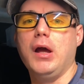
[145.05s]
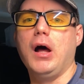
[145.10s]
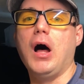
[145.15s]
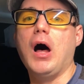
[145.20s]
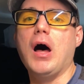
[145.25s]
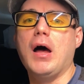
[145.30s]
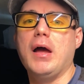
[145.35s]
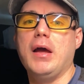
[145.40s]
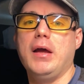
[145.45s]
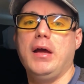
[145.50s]

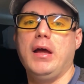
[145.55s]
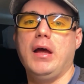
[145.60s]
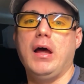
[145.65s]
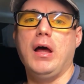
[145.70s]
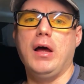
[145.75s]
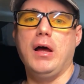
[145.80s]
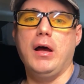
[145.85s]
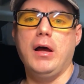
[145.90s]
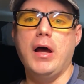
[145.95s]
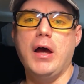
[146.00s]

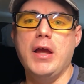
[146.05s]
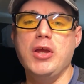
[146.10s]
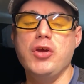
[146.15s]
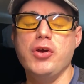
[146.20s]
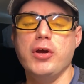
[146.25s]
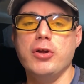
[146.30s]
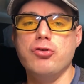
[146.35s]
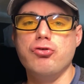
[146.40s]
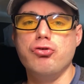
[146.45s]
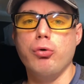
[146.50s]
You
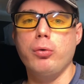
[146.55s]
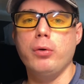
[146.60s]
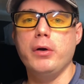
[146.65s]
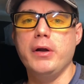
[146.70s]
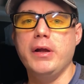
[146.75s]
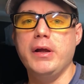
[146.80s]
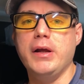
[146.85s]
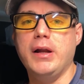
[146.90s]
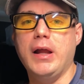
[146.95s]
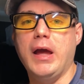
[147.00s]
can
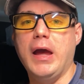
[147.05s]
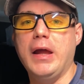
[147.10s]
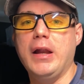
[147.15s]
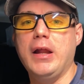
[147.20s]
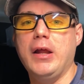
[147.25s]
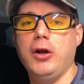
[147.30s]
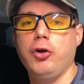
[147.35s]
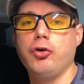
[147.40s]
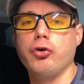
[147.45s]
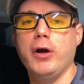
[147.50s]
join it,
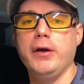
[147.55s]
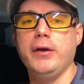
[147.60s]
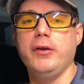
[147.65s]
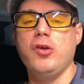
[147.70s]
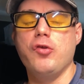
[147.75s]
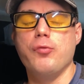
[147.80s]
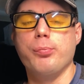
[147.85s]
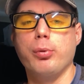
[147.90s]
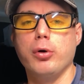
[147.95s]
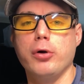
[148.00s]
and it
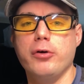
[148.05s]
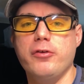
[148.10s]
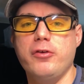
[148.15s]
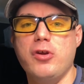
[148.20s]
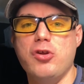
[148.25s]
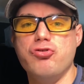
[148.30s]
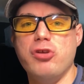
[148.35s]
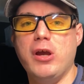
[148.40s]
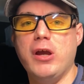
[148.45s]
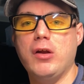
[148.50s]
greatly supports
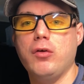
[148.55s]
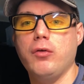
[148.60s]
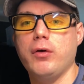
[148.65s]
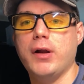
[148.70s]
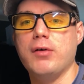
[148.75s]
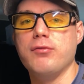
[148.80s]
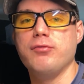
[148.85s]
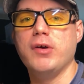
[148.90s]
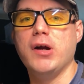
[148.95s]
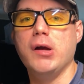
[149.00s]
this channel,
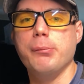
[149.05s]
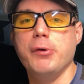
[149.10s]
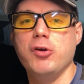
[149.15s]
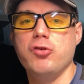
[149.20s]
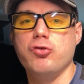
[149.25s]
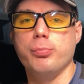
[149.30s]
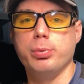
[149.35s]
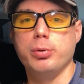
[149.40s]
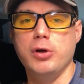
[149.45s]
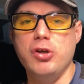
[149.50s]
and I very
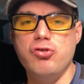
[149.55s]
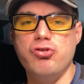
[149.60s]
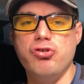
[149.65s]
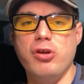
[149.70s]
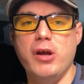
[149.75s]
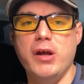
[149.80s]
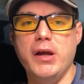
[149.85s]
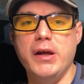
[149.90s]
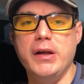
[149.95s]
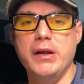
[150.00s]
much
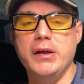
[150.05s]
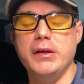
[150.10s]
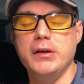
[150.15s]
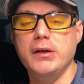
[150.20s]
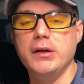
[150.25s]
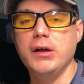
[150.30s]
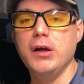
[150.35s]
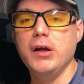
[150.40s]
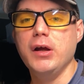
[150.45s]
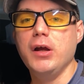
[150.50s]
appreciate it.
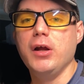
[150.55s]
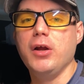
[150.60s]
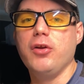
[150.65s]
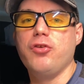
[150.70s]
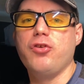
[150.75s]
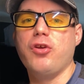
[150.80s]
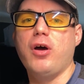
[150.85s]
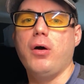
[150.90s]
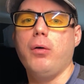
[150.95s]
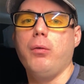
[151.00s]

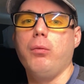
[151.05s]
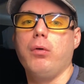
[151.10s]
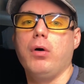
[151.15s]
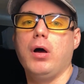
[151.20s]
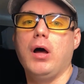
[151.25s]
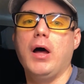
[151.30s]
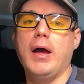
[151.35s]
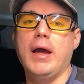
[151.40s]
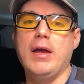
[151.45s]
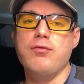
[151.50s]
So
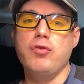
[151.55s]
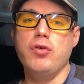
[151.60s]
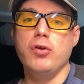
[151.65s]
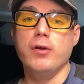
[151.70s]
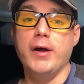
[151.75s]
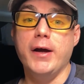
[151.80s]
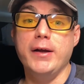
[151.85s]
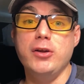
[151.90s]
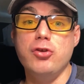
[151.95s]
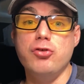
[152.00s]
if
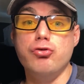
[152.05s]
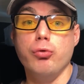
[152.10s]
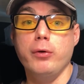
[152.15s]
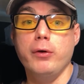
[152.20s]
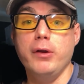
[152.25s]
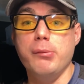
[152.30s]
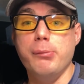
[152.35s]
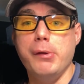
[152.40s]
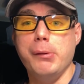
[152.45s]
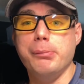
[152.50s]
you'd like to
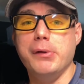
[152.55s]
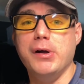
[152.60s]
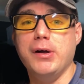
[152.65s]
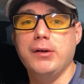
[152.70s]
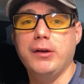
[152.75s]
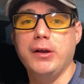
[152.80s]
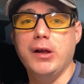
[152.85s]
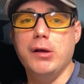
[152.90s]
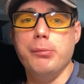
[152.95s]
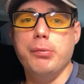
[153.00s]
join the Big Bear
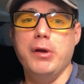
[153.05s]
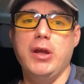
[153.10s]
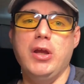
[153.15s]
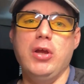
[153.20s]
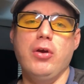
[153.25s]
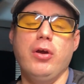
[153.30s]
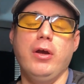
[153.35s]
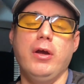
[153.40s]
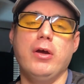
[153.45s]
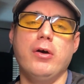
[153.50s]
Club,
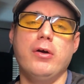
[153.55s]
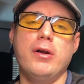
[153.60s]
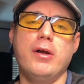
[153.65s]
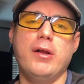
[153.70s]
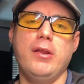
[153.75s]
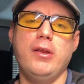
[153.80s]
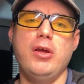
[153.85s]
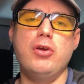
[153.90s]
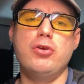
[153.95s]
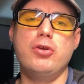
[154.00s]
you can go
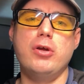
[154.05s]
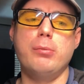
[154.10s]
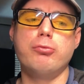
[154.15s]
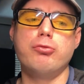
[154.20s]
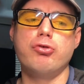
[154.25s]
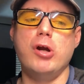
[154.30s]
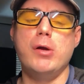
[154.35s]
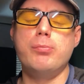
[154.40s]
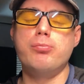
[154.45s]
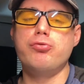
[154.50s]
down the YouTube
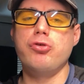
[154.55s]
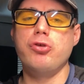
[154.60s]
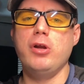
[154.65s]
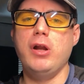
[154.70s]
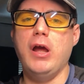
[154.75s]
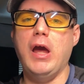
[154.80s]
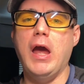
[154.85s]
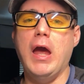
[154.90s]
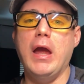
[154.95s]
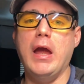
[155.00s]

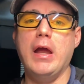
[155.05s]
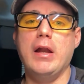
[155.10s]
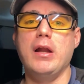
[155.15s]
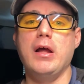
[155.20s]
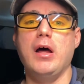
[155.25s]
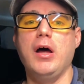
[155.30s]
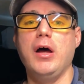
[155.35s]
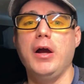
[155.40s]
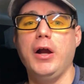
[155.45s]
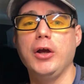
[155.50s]
description and
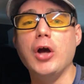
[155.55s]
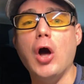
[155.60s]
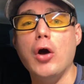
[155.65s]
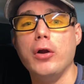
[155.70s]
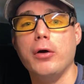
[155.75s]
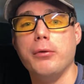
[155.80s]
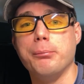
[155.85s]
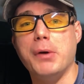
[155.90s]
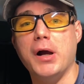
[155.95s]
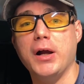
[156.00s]
go
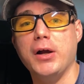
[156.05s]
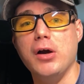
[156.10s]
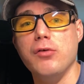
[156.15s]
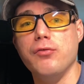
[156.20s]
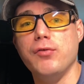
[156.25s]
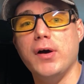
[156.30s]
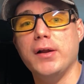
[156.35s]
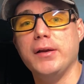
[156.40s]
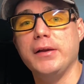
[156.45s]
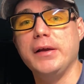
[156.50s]
to my
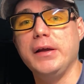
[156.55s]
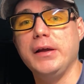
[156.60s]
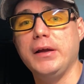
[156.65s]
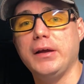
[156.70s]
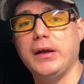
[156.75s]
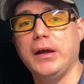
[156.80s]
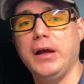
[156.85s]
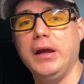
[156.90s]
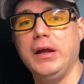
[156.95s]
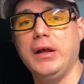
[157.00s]
Ko-fi
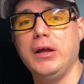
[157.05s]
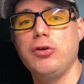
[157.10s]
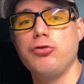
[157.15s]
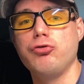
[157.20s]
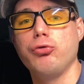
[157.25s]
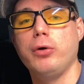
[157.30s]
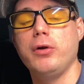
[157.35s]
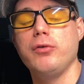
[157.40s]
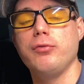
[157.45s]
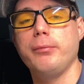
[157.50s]
link and
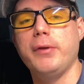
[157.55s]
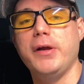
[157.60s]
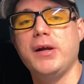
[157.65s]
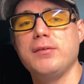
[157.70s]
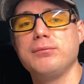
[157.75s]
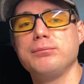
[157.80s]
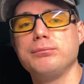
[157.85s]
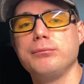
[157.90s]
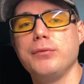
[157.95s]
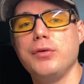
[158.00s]
join it from
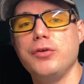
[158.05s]
there.